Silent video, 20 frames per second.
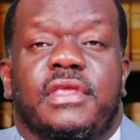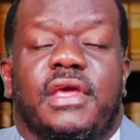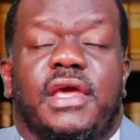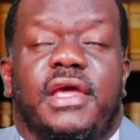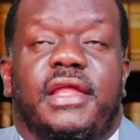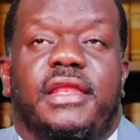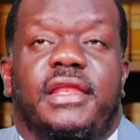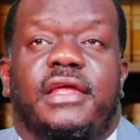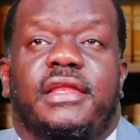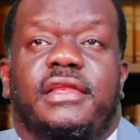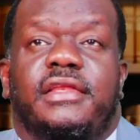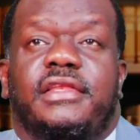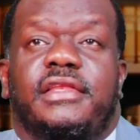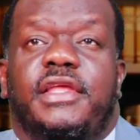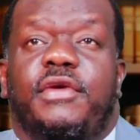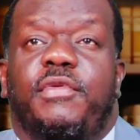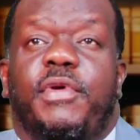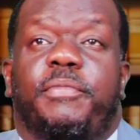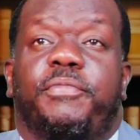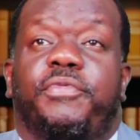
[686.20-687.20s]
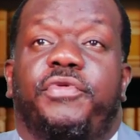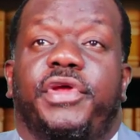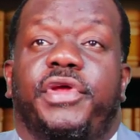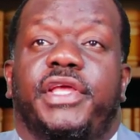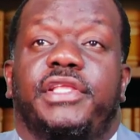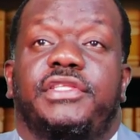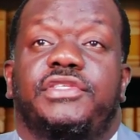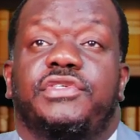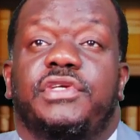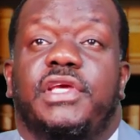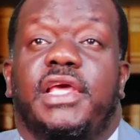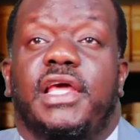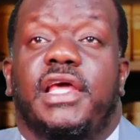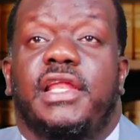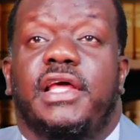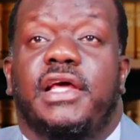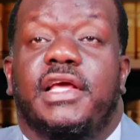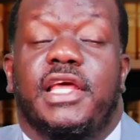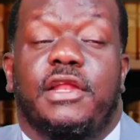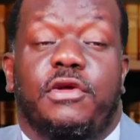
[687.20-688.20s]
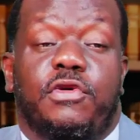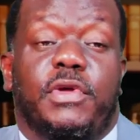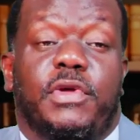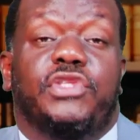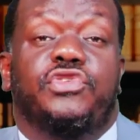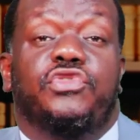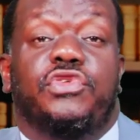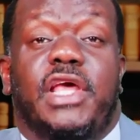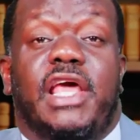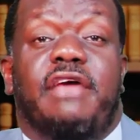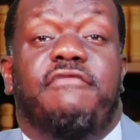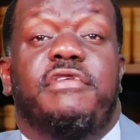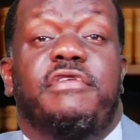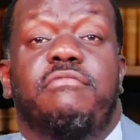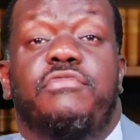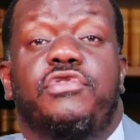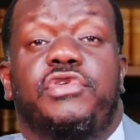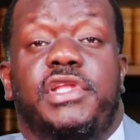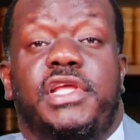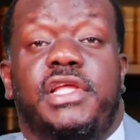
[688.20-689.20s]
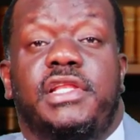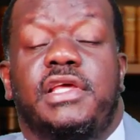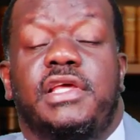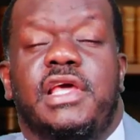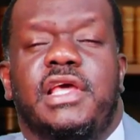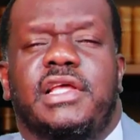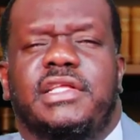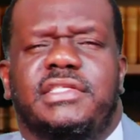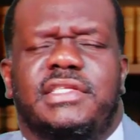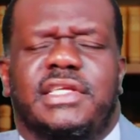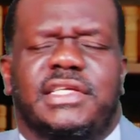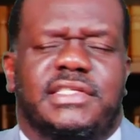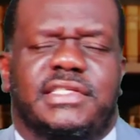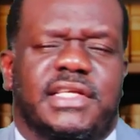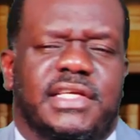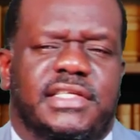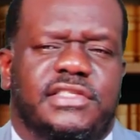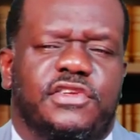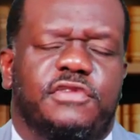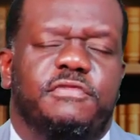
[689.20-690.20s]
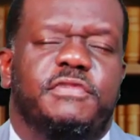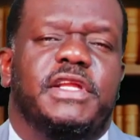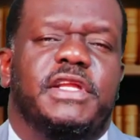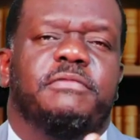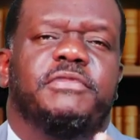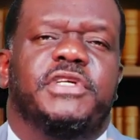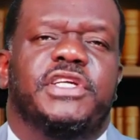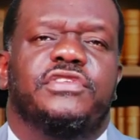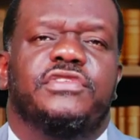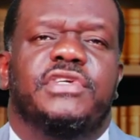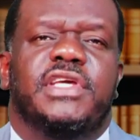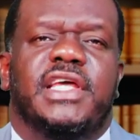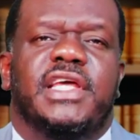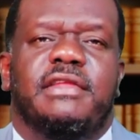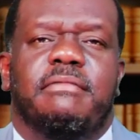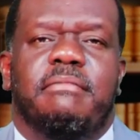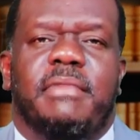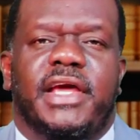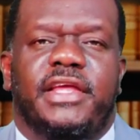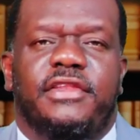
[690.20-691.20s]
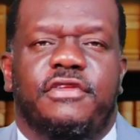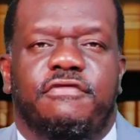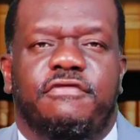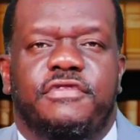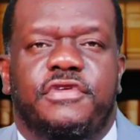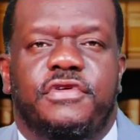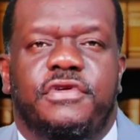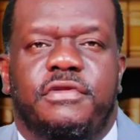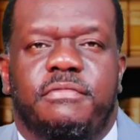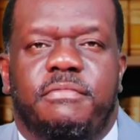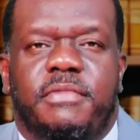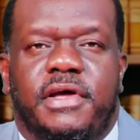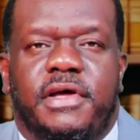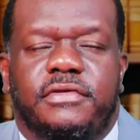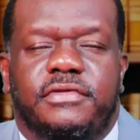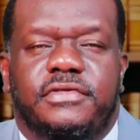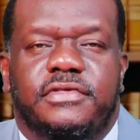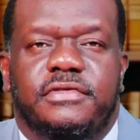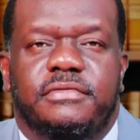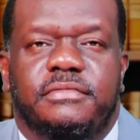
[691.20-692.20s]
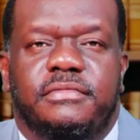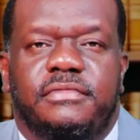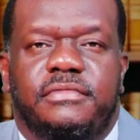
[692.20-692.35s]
And then they were praying together. Kenikoa told every morning, there's, there's something I'm trying to get the mind of God about.